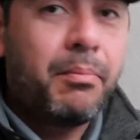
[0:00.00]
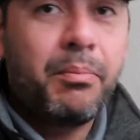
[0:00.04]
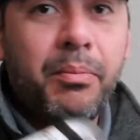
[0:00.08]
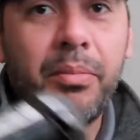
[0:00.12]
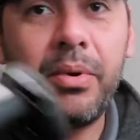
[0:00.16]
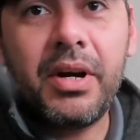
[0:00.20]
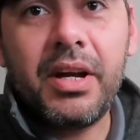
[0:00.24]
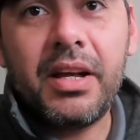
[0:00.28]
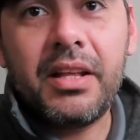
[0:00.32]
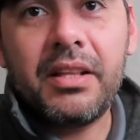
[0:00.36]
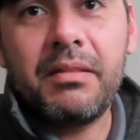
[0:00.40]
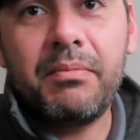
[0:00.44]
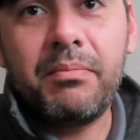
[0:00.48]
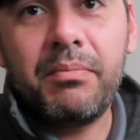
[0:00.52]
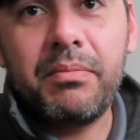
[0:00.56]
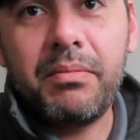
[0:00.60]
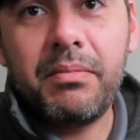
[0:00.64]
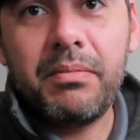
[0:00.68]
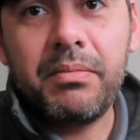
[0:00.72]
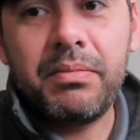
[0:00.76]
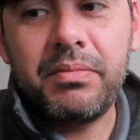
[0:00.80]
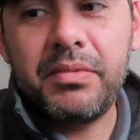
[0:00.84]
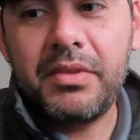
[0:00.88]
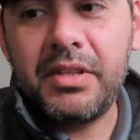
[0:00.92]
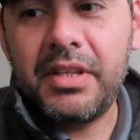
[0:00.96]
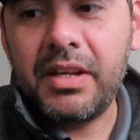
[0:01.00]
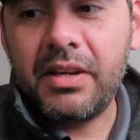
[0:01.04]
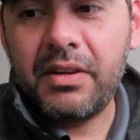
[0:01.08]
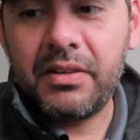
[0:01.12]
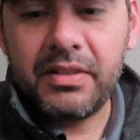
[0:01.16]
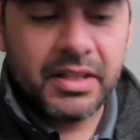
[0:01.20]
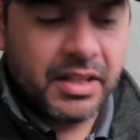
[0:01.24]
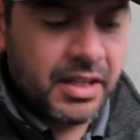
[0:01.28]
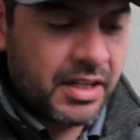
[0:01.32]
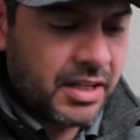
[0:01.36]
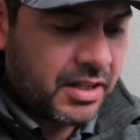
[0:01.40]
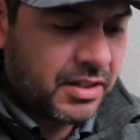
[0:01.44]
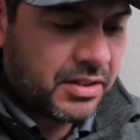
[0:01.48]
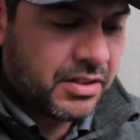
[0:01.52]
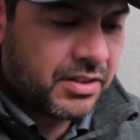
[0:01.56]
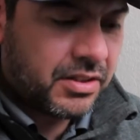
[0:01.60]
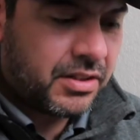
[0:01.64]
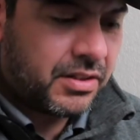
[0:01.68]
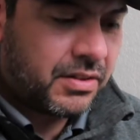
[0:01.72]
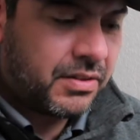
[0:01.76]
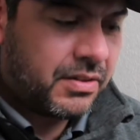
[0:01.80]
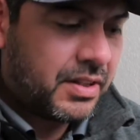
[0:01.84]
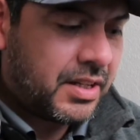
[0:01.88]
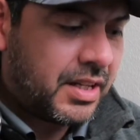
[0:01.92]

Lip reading: But the only issue